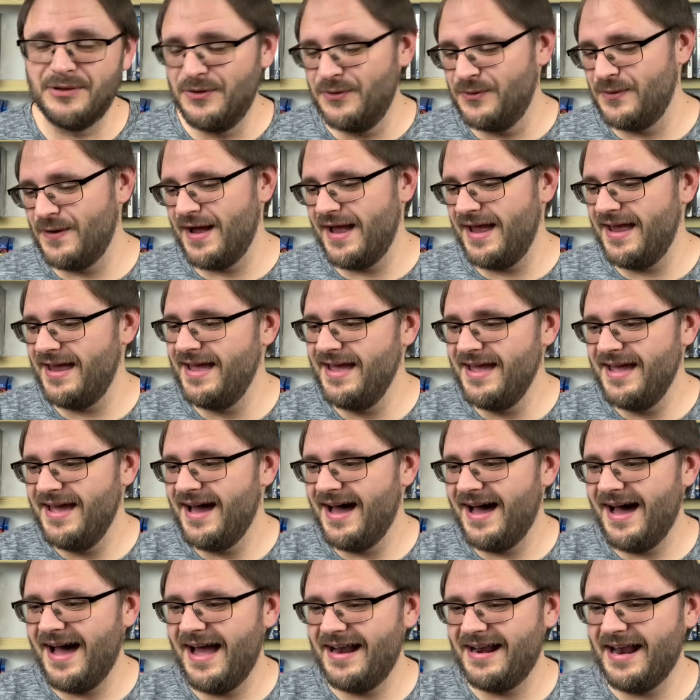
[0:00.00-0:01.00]
Blu-ray.
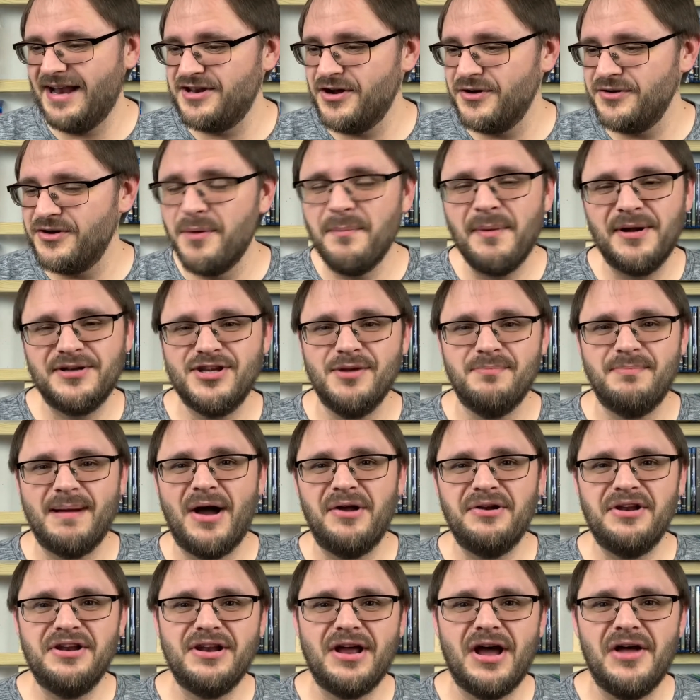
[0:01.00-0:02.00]
And I don't know much
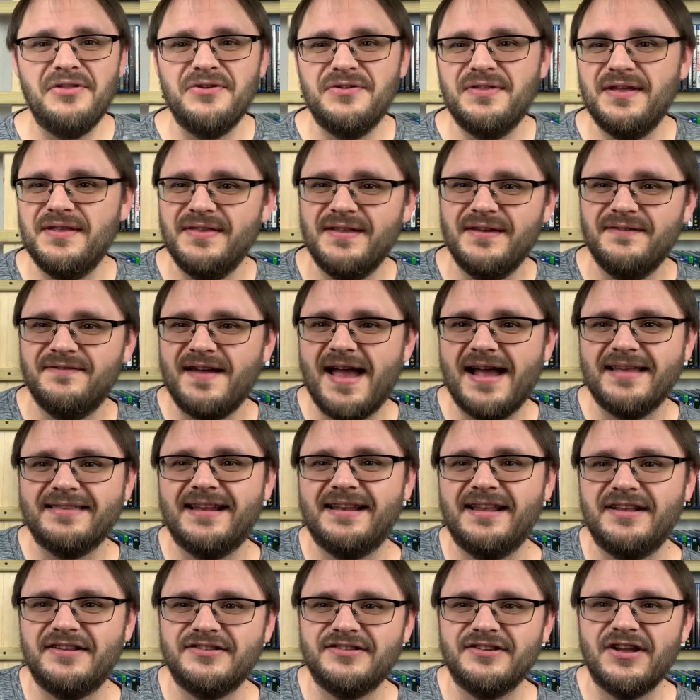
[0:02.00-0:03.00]
about it other than the fact
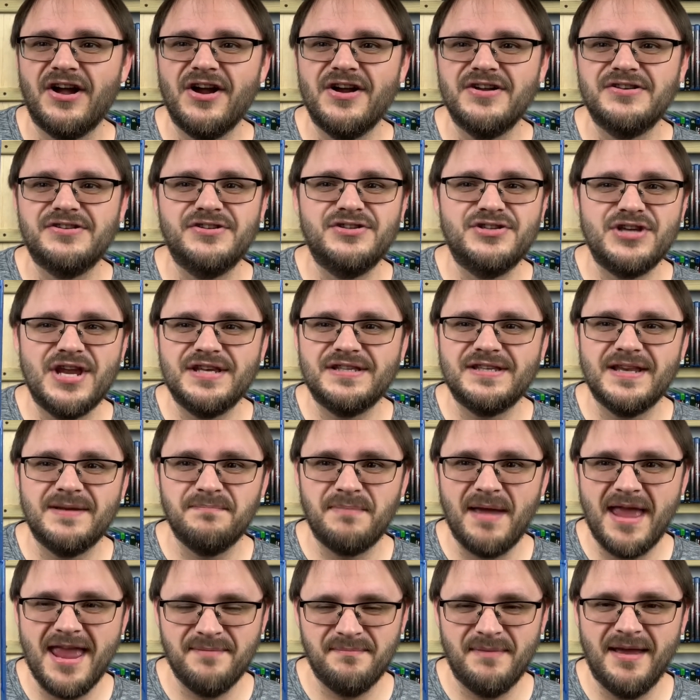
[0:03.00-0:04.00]
that it stars
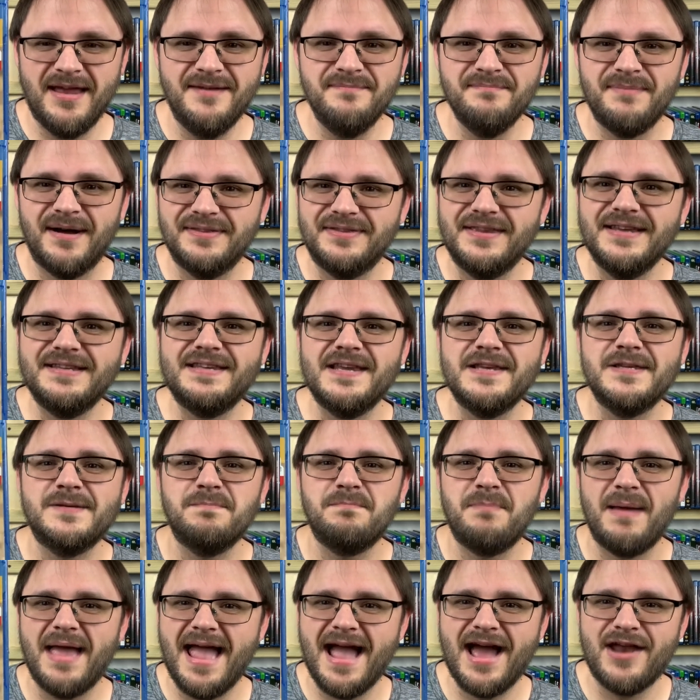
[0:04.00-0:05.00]
Jason Bateman, but this is
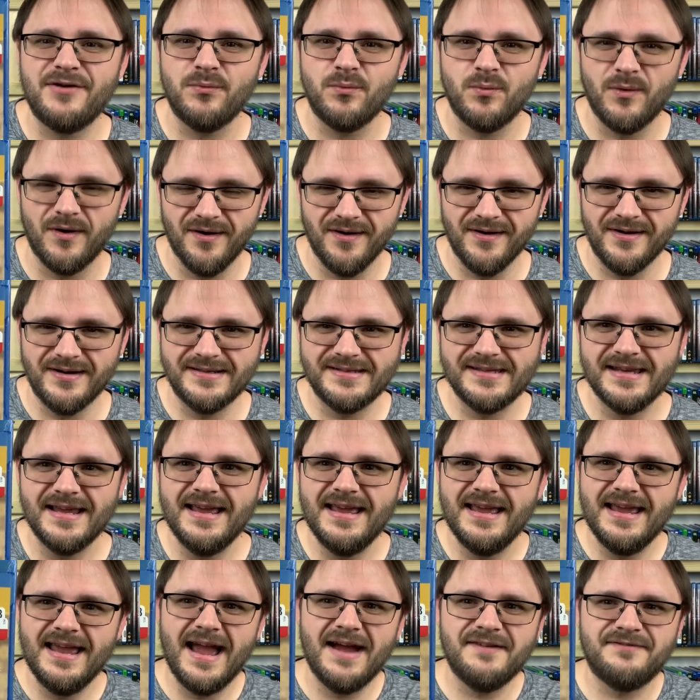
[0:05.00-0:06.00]
Bad Words
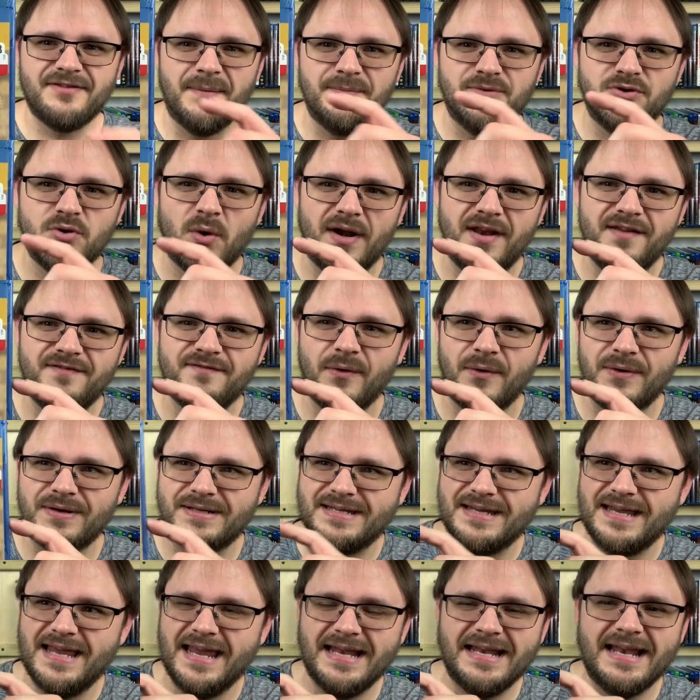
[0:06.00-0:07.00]
from
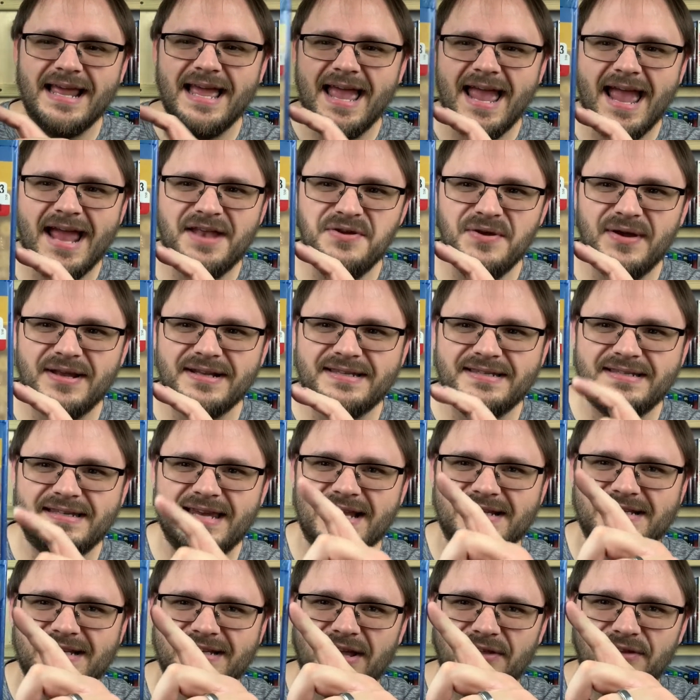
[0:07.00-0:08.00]
2014. And you can
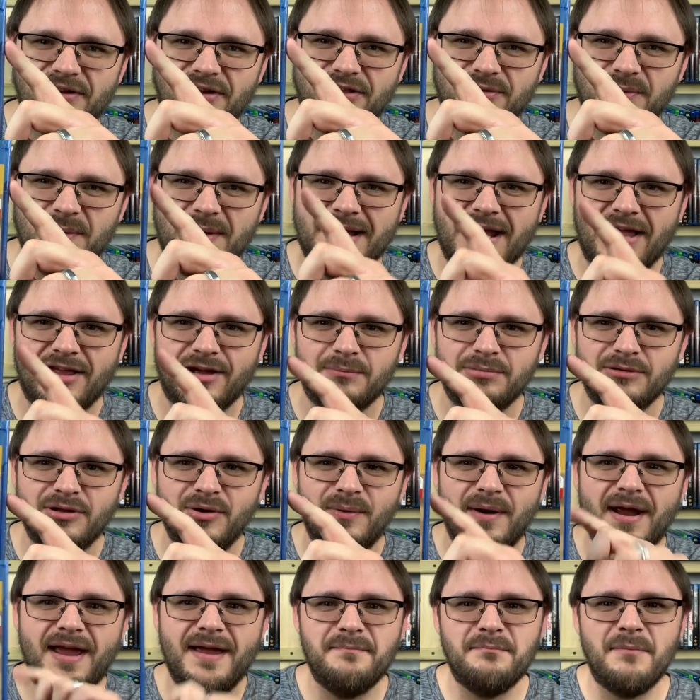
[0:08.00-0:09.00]
see it's another $3
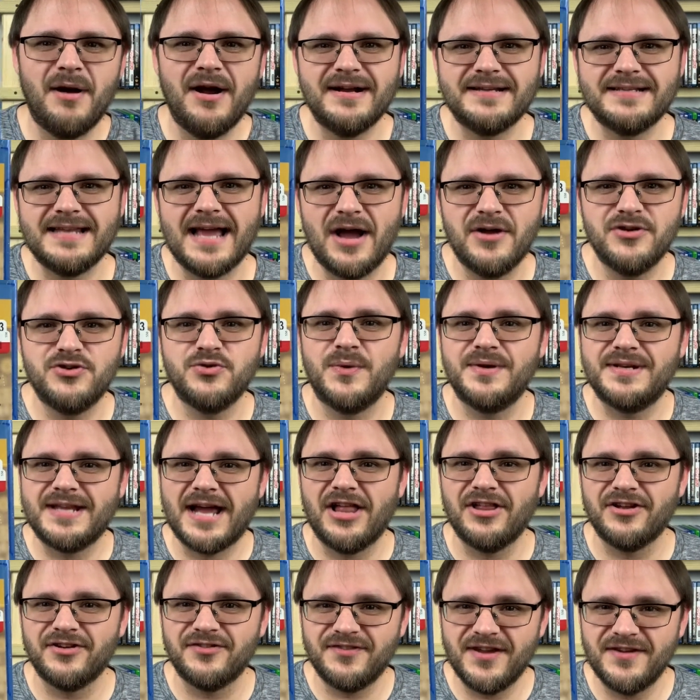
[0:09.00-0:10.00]
Blu-ray marked down to
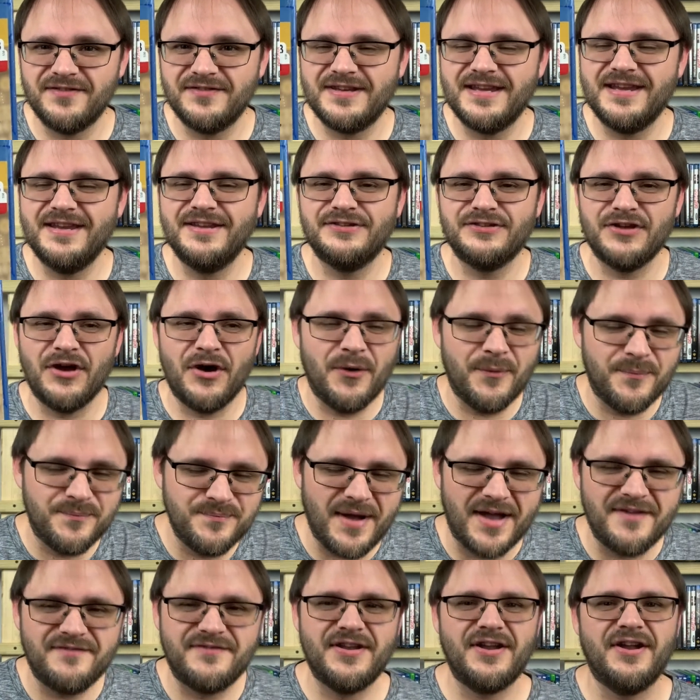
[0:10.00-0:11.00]
$1.50, so
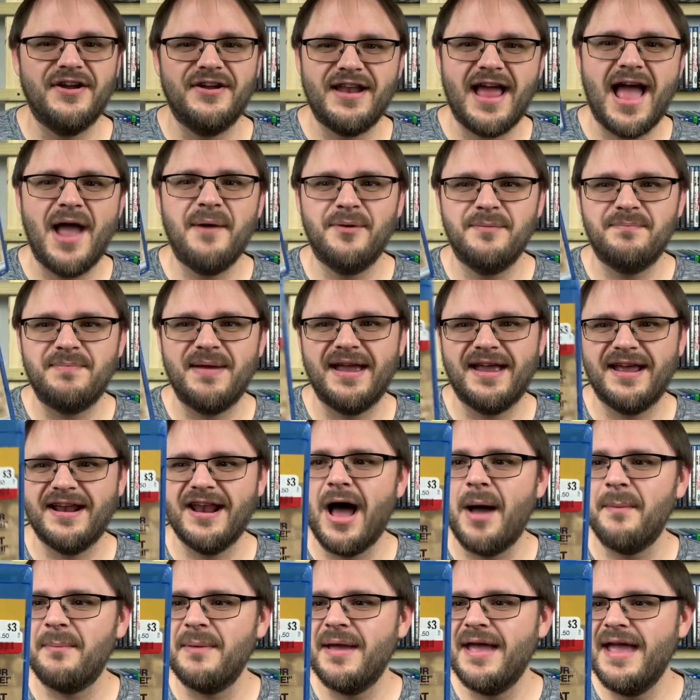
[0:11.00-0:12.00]
I figured I would pick it
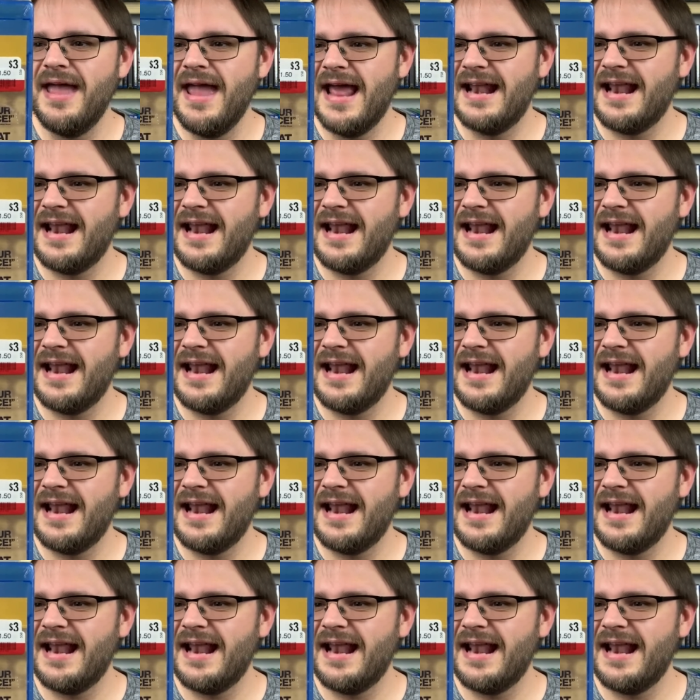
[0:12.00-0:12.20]
up.